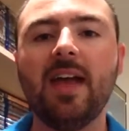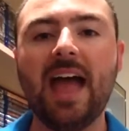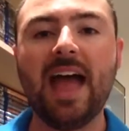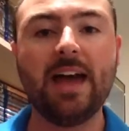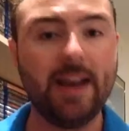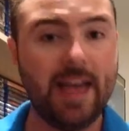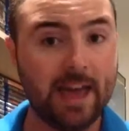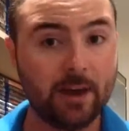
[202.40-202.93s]

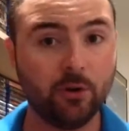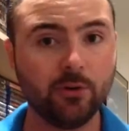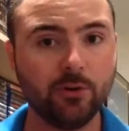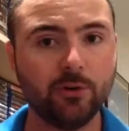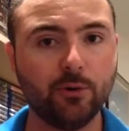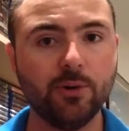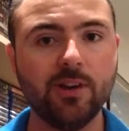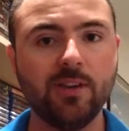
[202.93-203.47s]
at adult
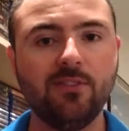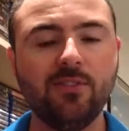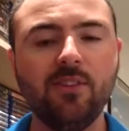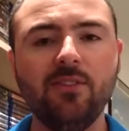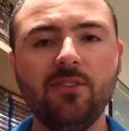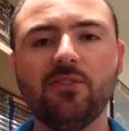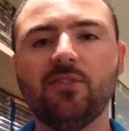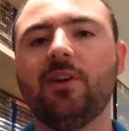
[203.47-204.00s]

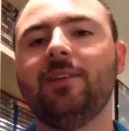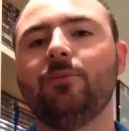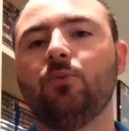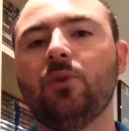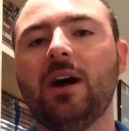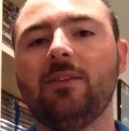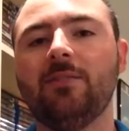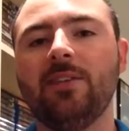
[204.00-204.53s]
audiences
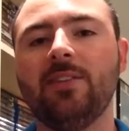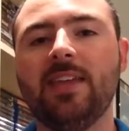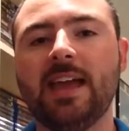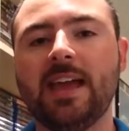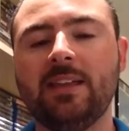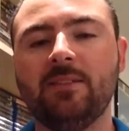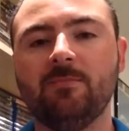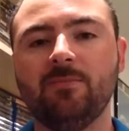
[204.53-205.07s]
rather
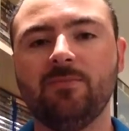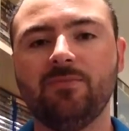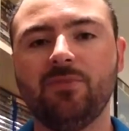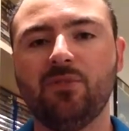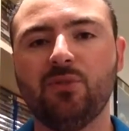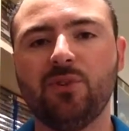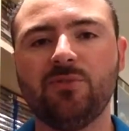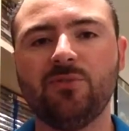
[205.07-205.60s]
than
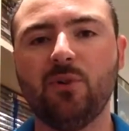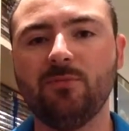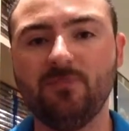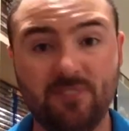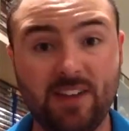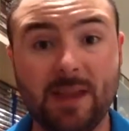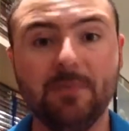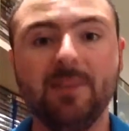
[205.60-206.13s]
sort of
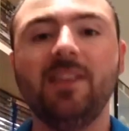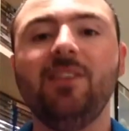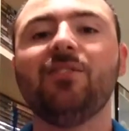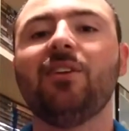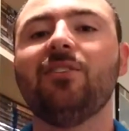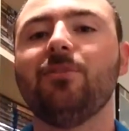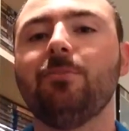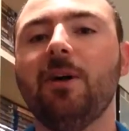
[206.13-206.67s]
families,
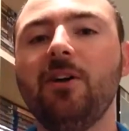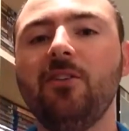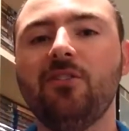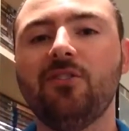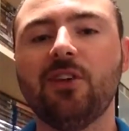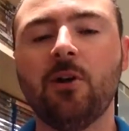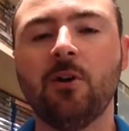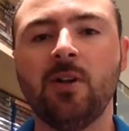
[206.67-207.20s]
I suppose.
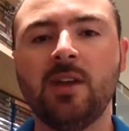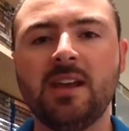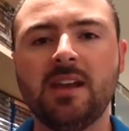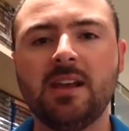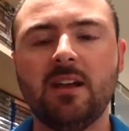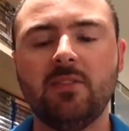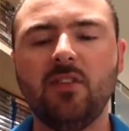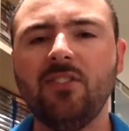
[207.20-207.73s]
So
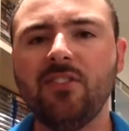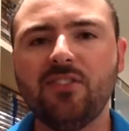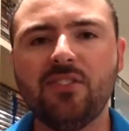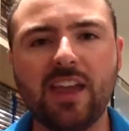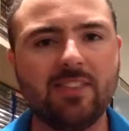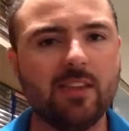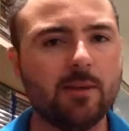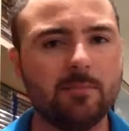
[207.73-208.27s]
not to
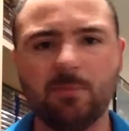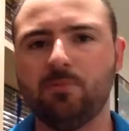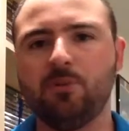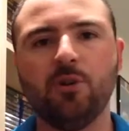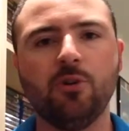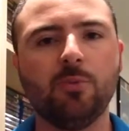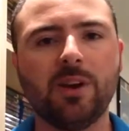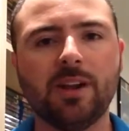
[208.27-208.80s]
say that I'm a
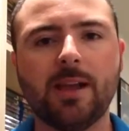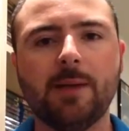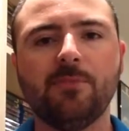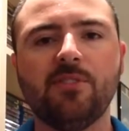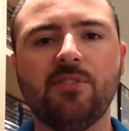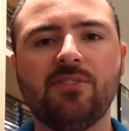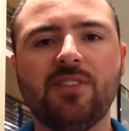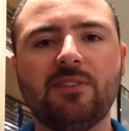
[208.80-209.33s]
prude when it
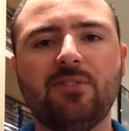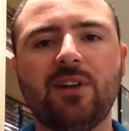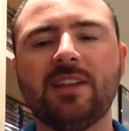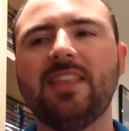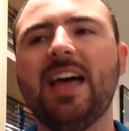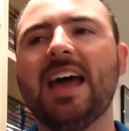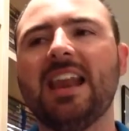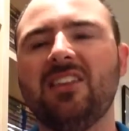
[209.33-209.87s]
comes to stuff
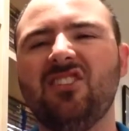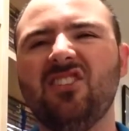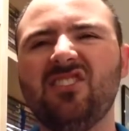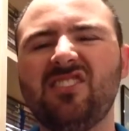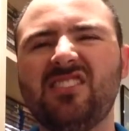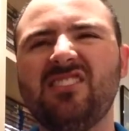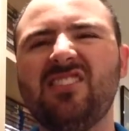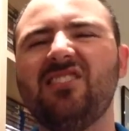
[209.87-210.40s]
like that, it
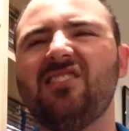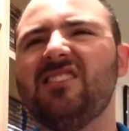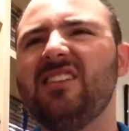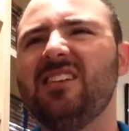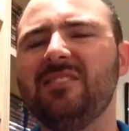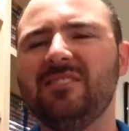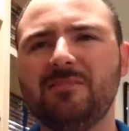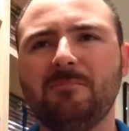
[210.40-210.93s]

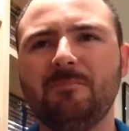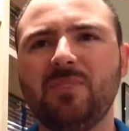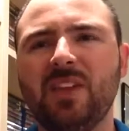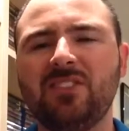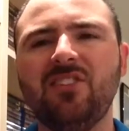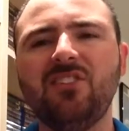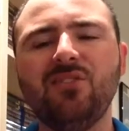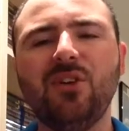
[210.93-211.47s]

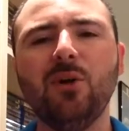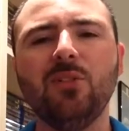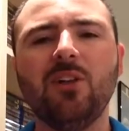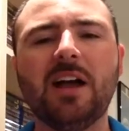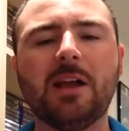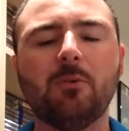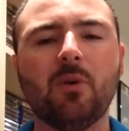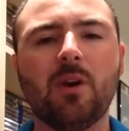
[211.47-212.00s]
just felt
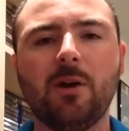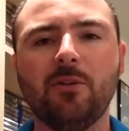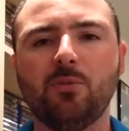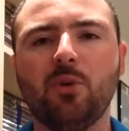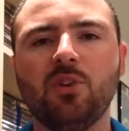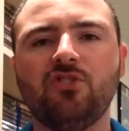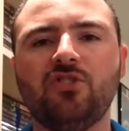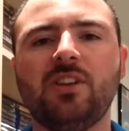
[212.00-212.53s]
like when I was
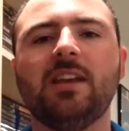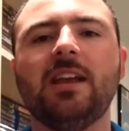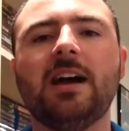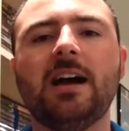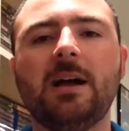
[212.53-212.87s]
watching